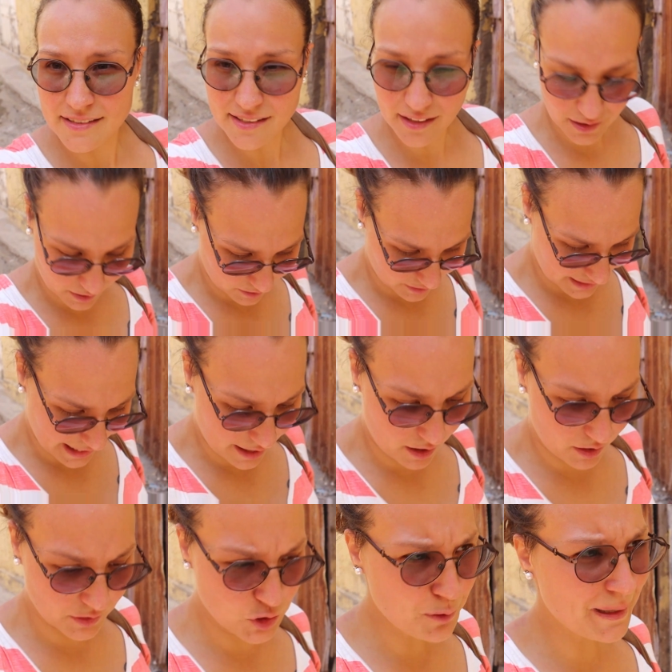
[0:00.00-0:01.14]
So
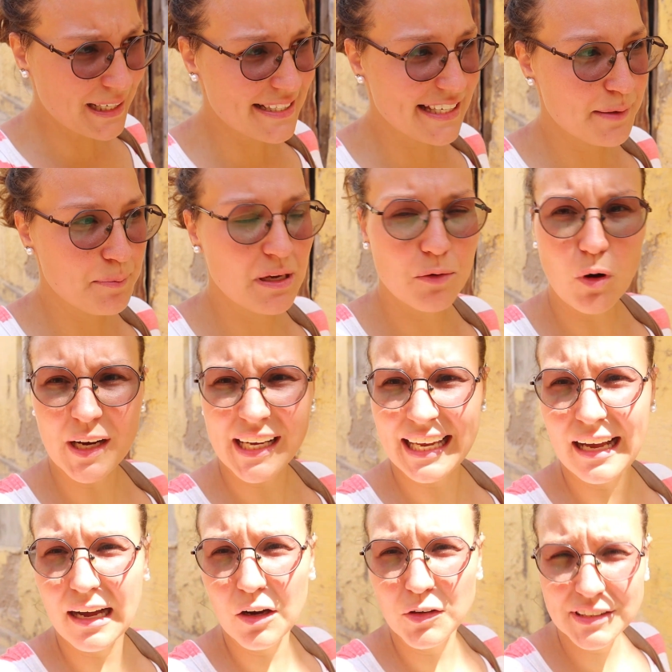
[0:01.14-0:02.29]
now you might see me walking
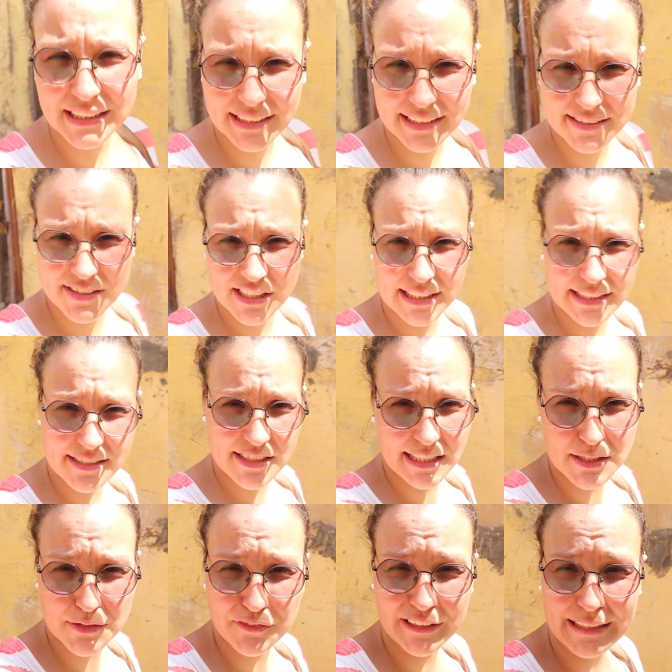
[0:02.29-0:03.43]
around in the streets
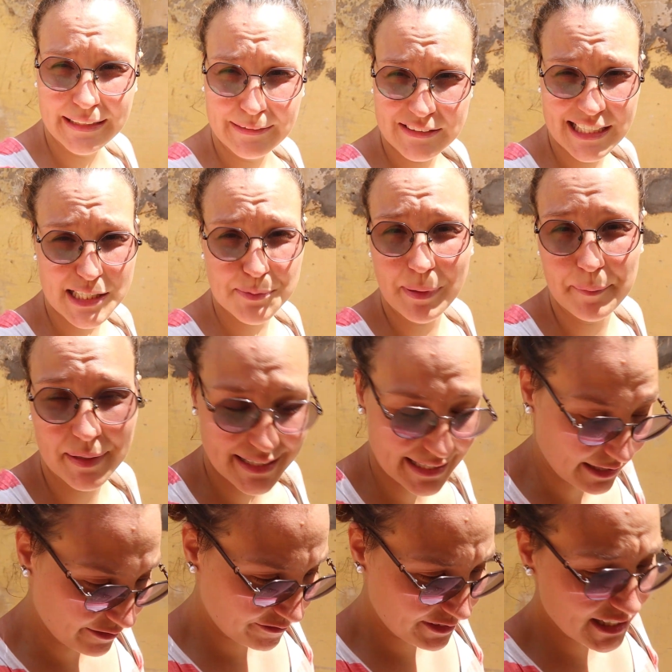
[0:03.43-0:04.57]
just freely, just by
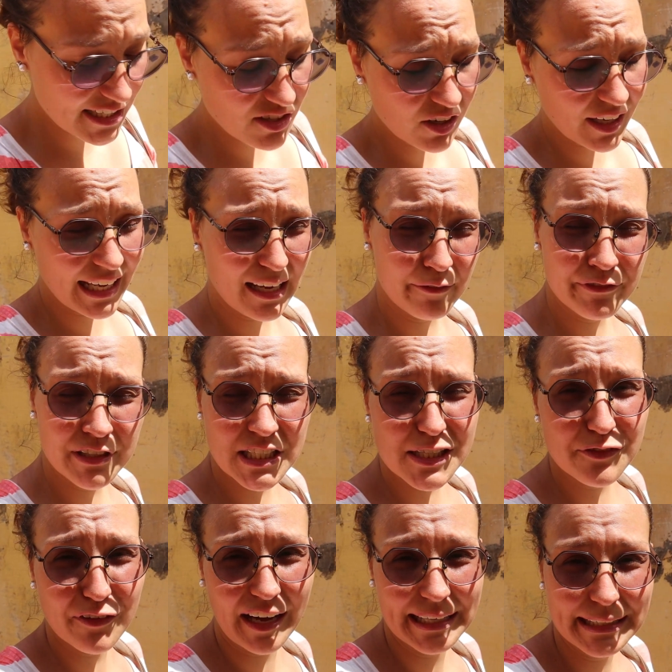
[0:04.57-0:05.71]
myself, which is okay, which
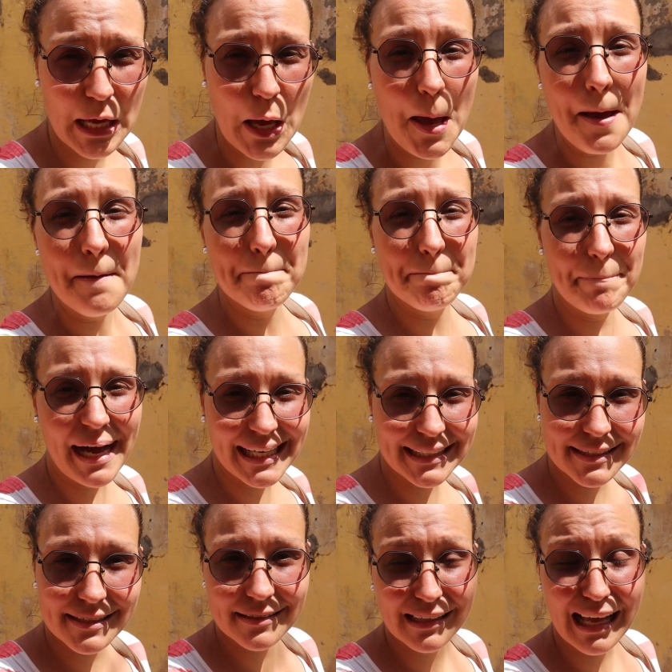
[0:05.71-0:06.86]
is fine,
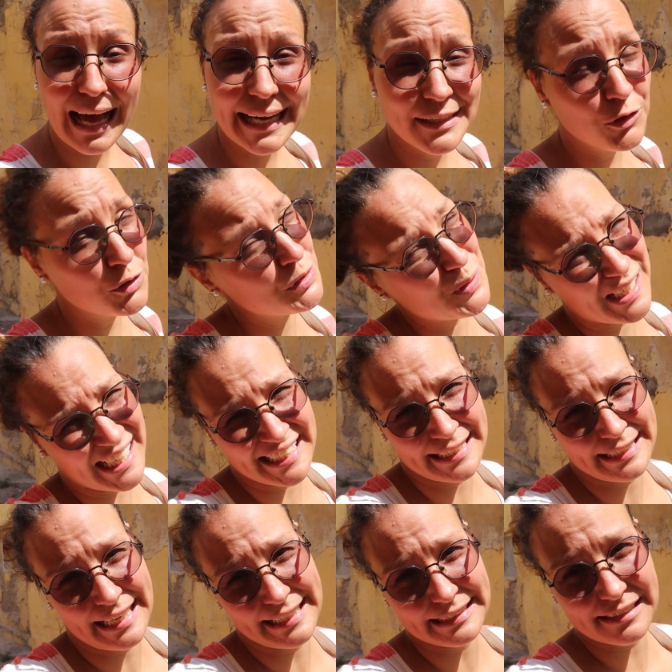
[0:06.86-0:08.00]
but I don't do that at
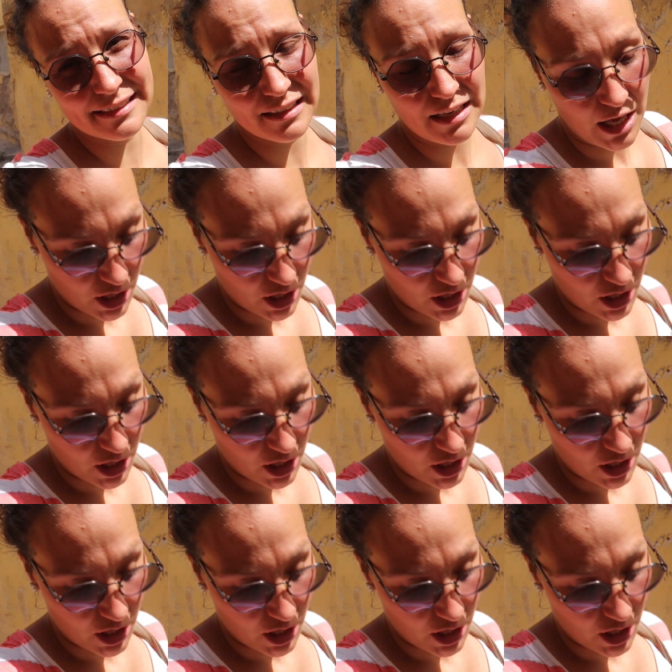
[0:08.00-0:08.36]
night.